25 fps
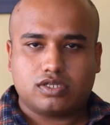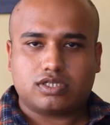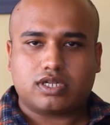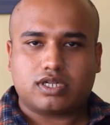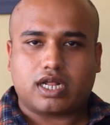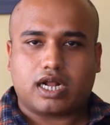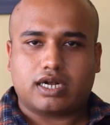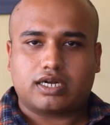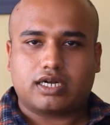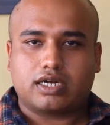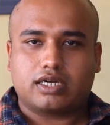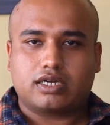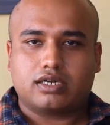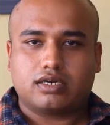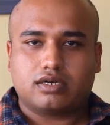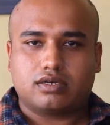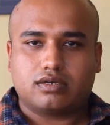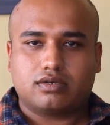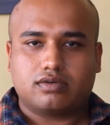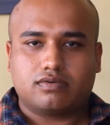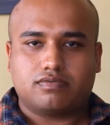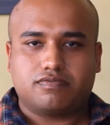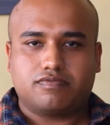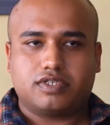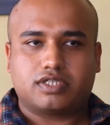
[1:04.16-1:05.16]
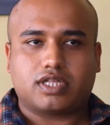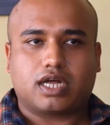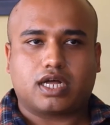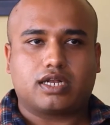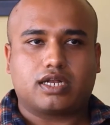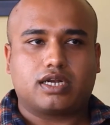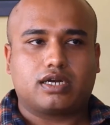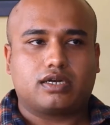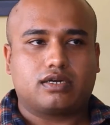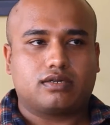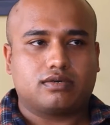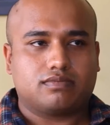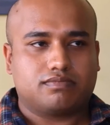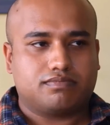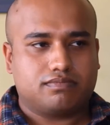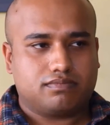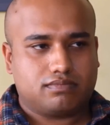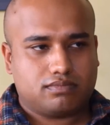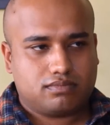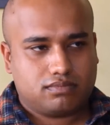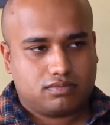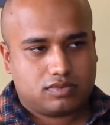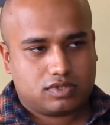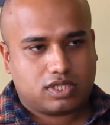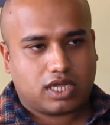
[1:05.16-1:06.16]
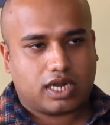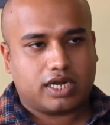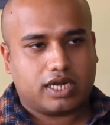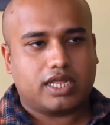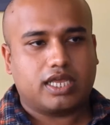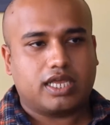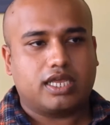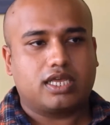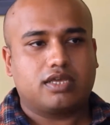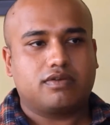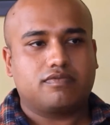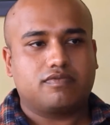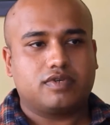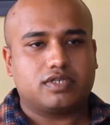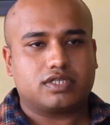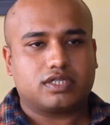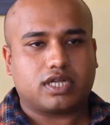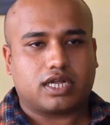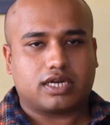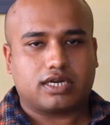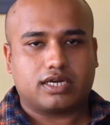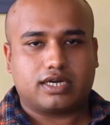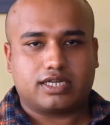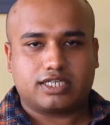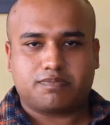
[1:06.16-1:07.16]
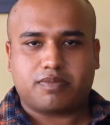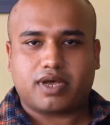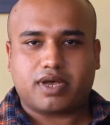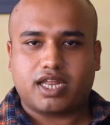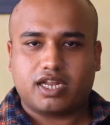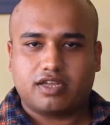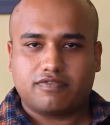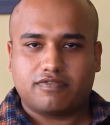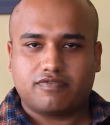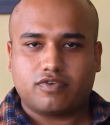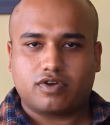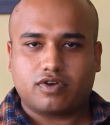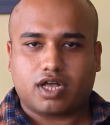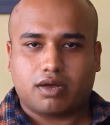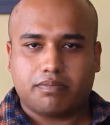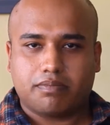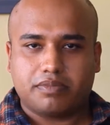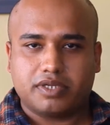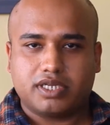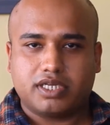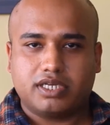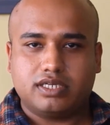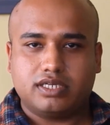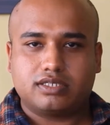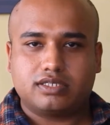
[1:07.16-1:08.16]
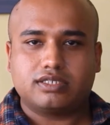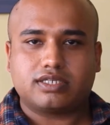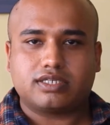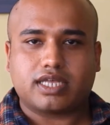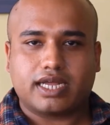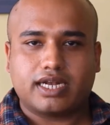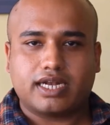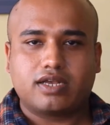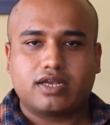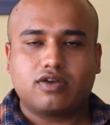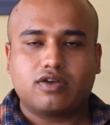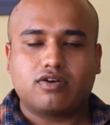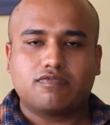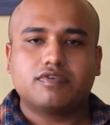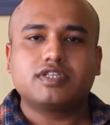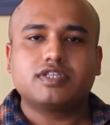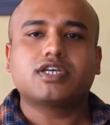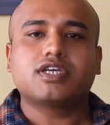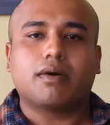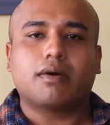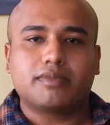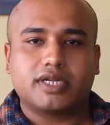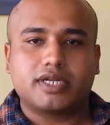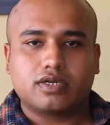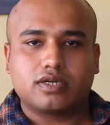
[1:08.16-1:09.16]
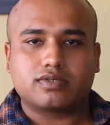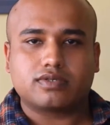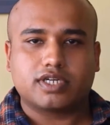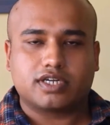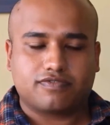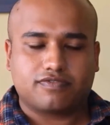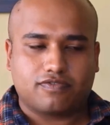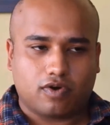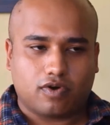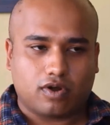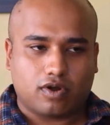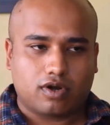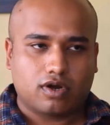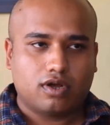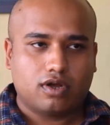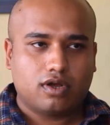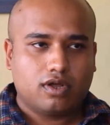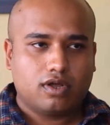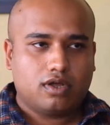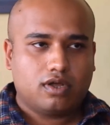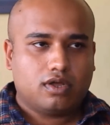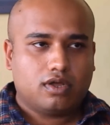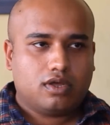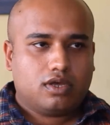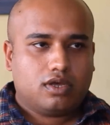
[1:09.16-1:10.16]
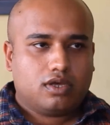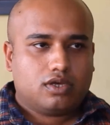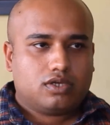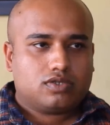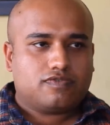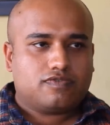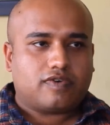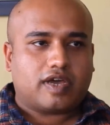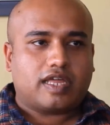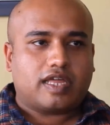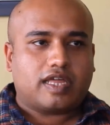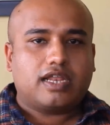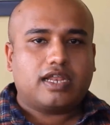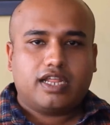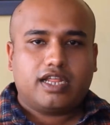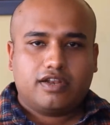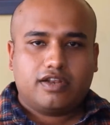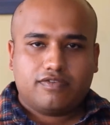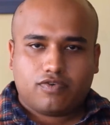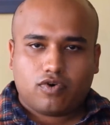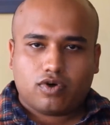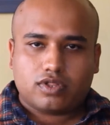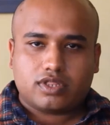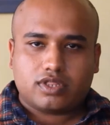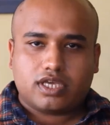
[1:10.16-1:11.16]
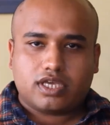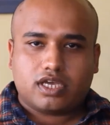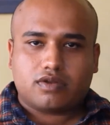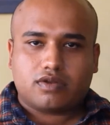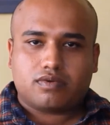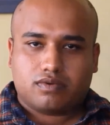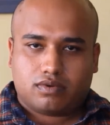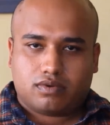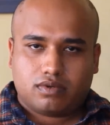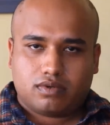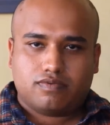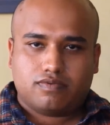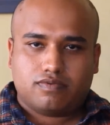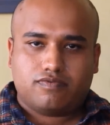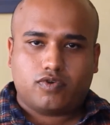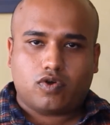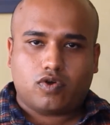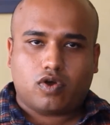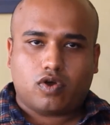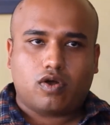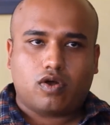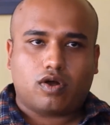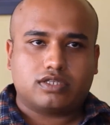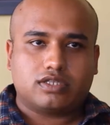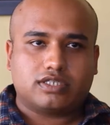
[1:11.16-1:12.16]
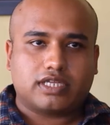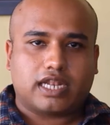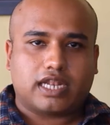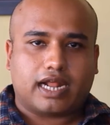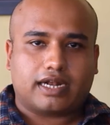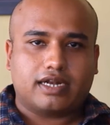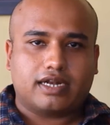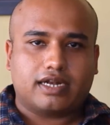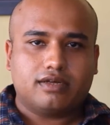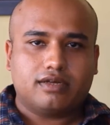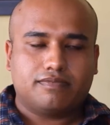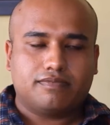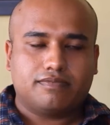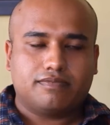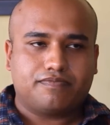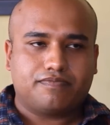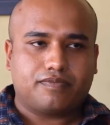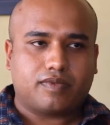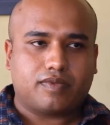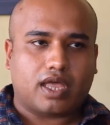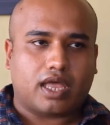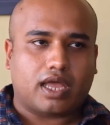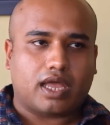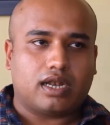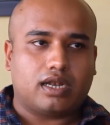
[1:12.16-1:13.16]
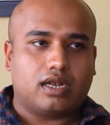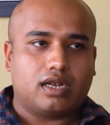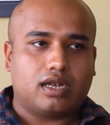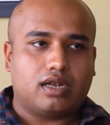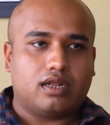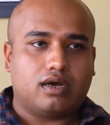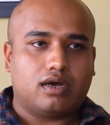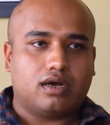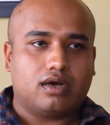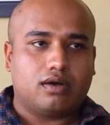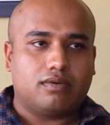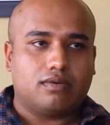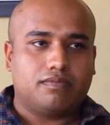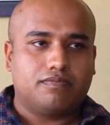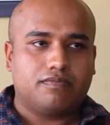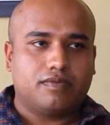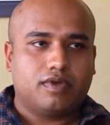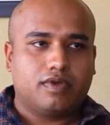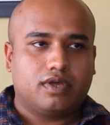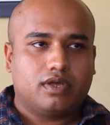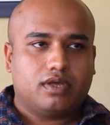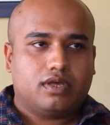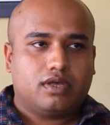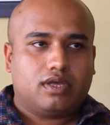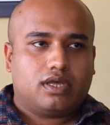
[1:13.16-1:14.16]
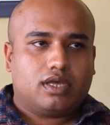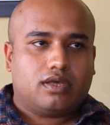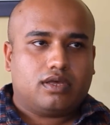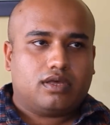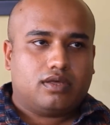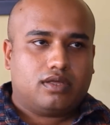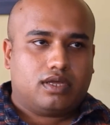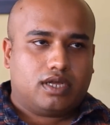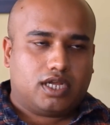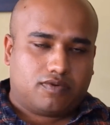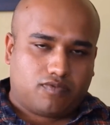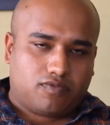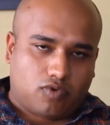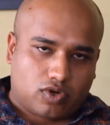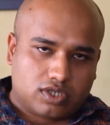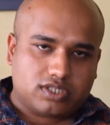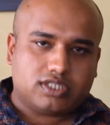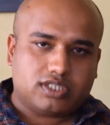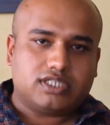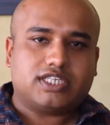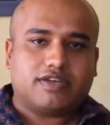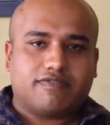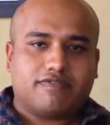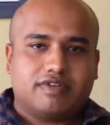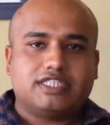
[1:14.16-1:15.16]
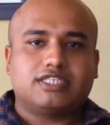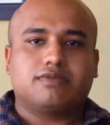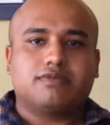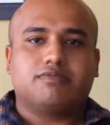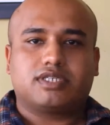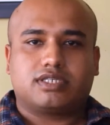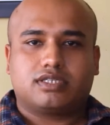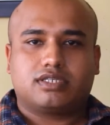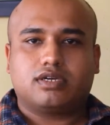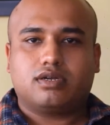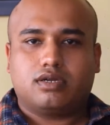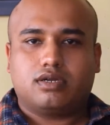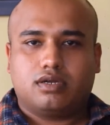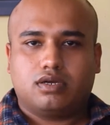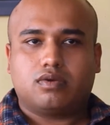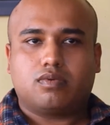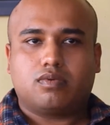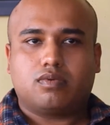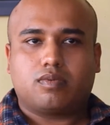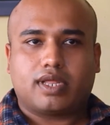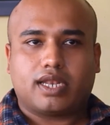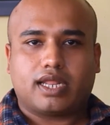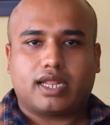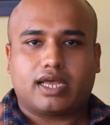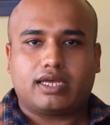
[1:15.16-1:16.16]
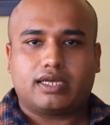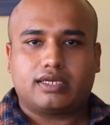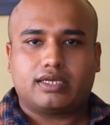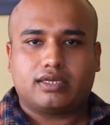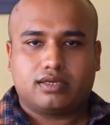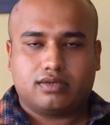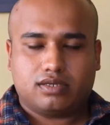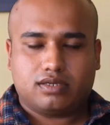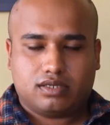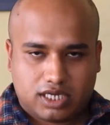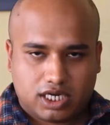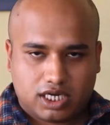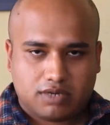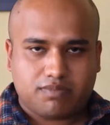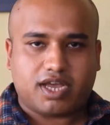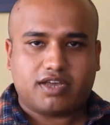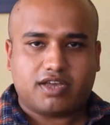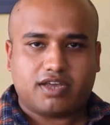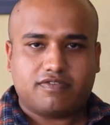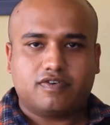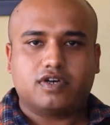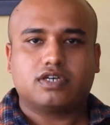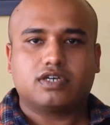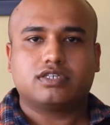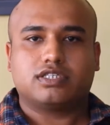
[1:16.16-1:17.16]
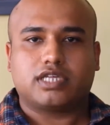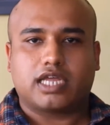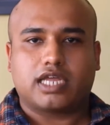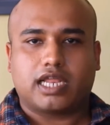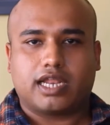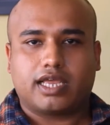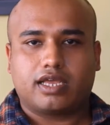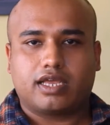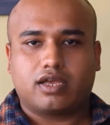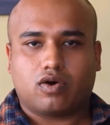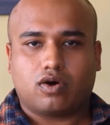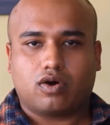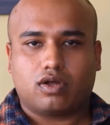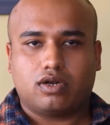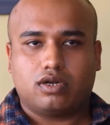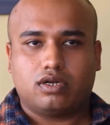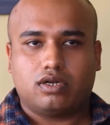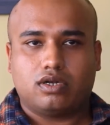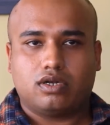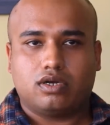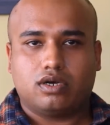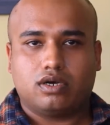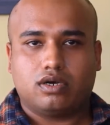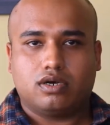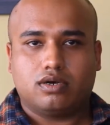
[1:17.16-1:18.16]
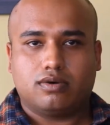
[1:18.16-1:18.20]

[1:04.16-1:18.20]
and all started, we started studying, we started aspiring for companies, deciding on which company to sit for. So finally in fourth year, we all got selected, and it was the seventh semester when I did my first sailing on